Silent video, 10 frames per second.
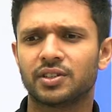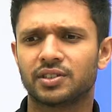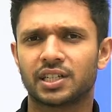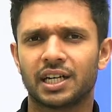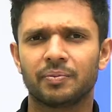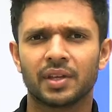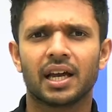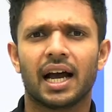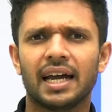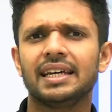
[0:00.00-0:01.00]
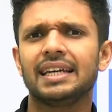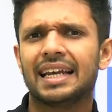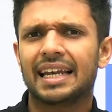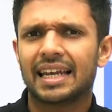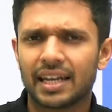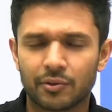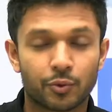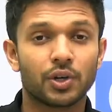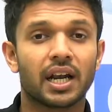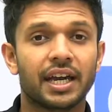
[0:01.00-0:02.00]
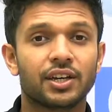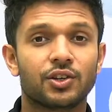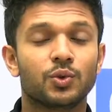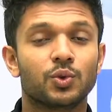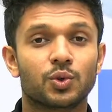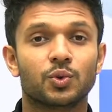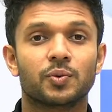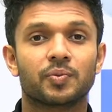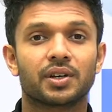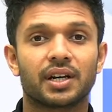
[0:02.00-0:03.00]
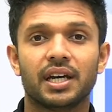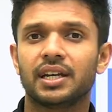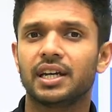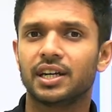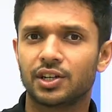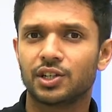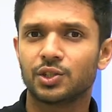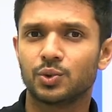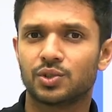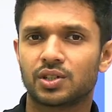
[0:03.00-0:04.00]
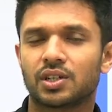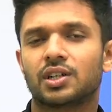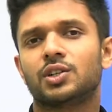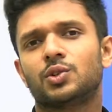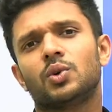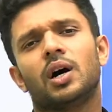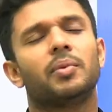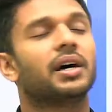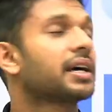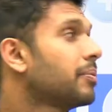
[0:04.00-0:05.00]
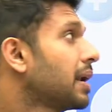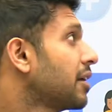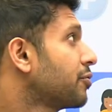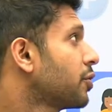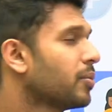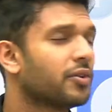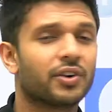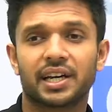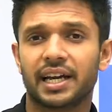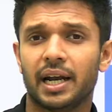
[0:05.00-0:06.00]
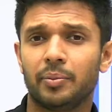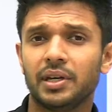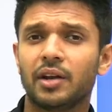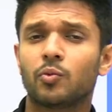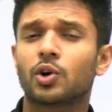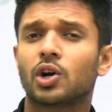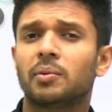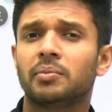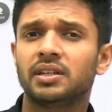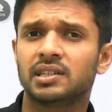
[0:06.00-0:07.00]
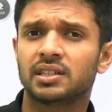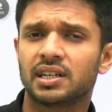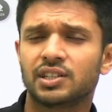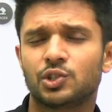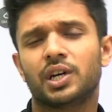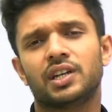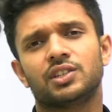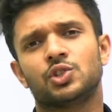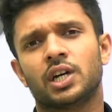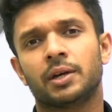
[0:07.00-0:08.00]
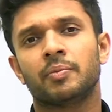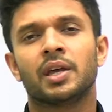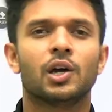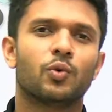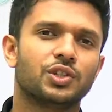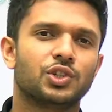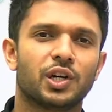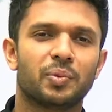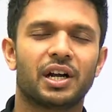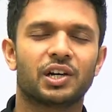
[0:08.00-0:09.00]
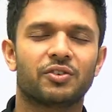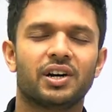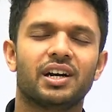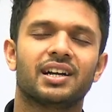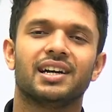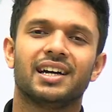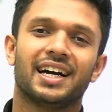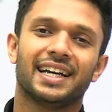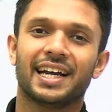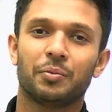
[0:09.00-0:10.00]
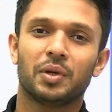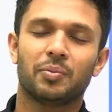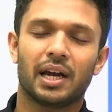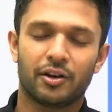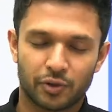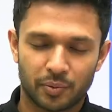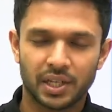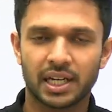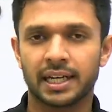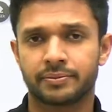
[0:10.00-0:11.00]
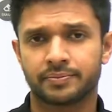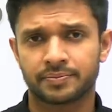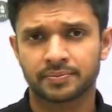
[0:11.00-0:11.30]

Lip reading: first time, I would like you to introduced to Amara platform of Unacademy and what all amazing things you can enjoy once you are a part of our Unacademy platform. Dekhle.